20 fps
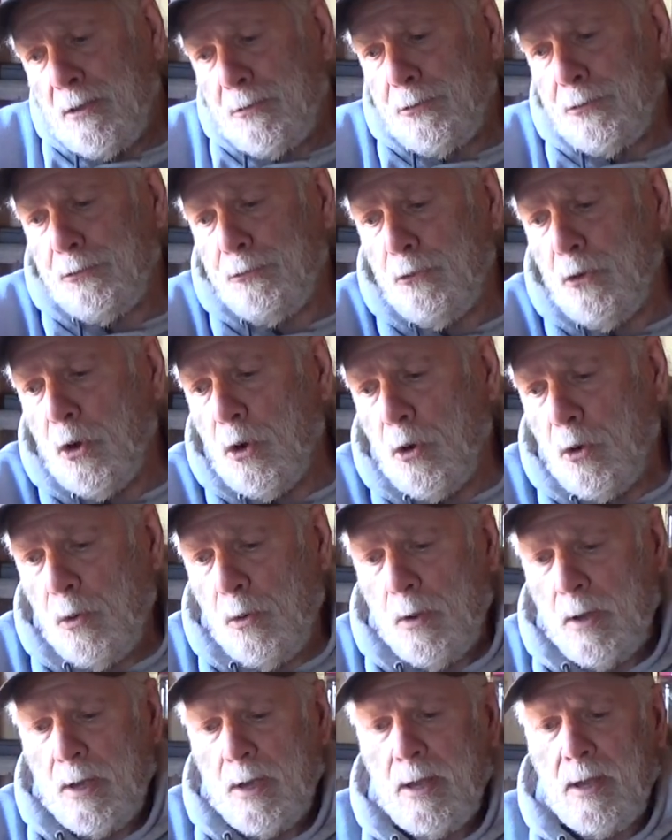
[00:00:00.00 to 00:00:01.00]
of
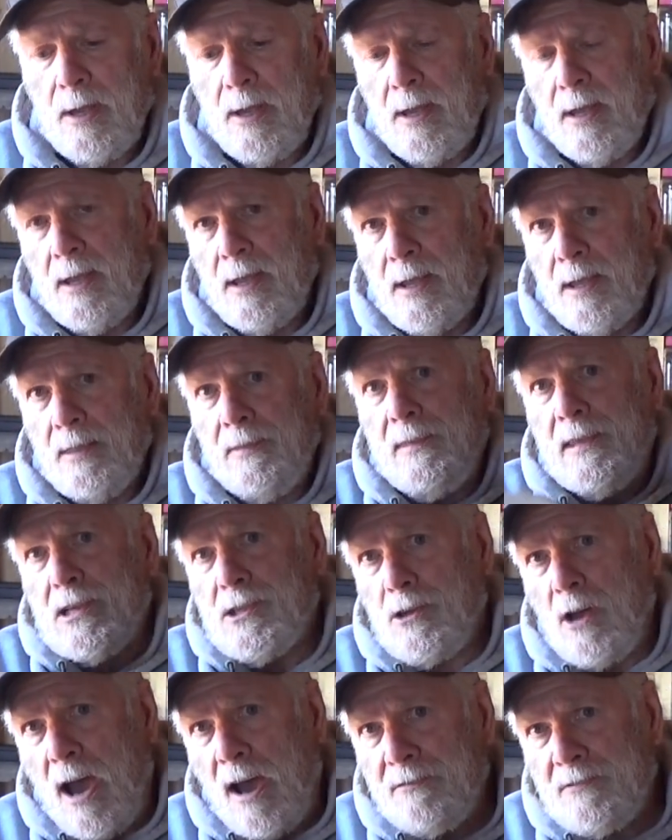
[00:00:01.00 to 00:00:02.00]
threw
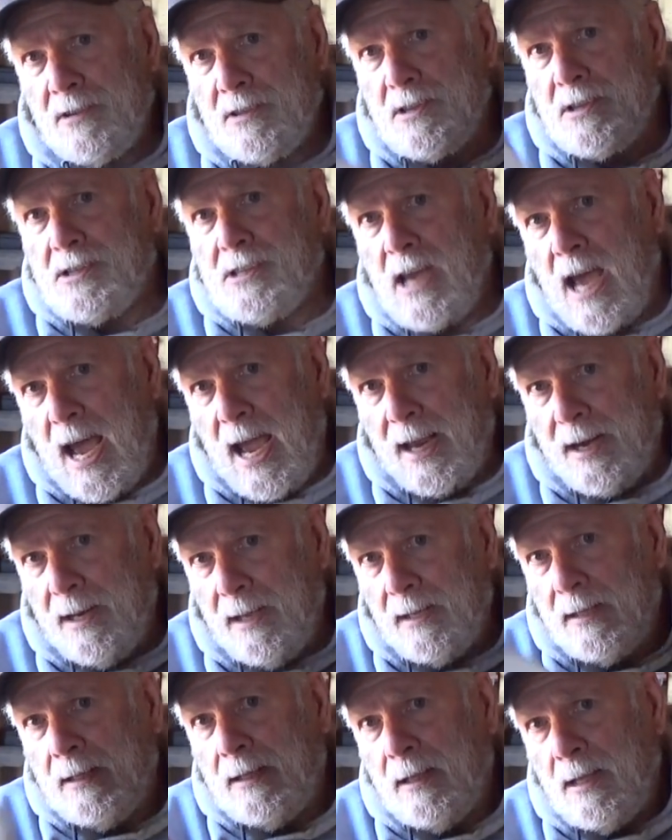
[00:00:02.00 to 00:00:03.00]
this off to the side.
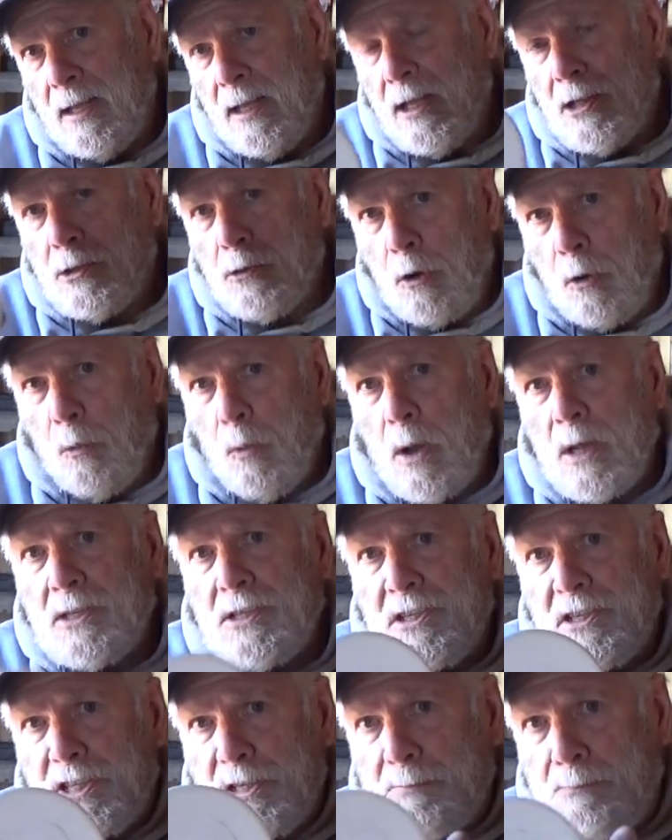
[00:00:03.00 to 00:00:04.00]
So it
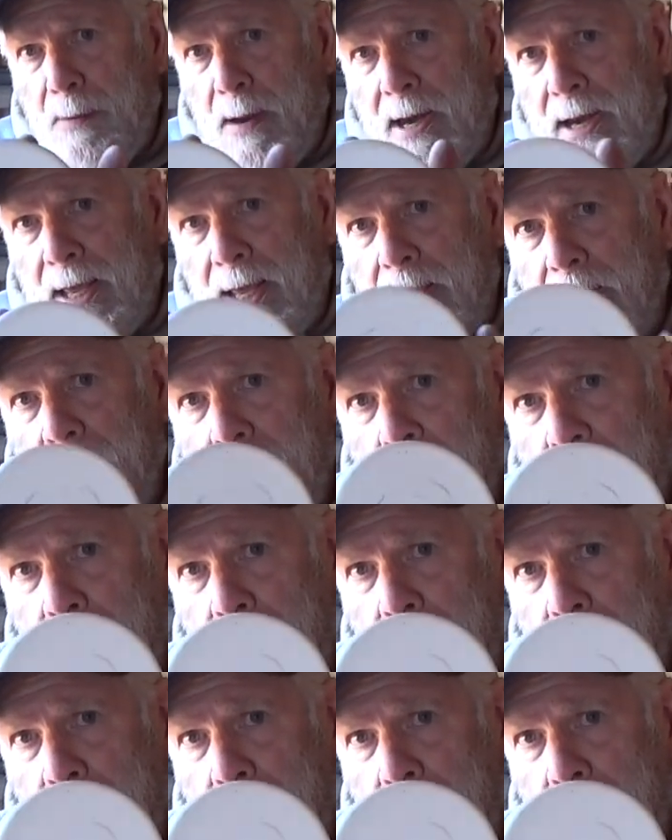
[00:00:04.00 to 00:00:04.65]
wasn't spinning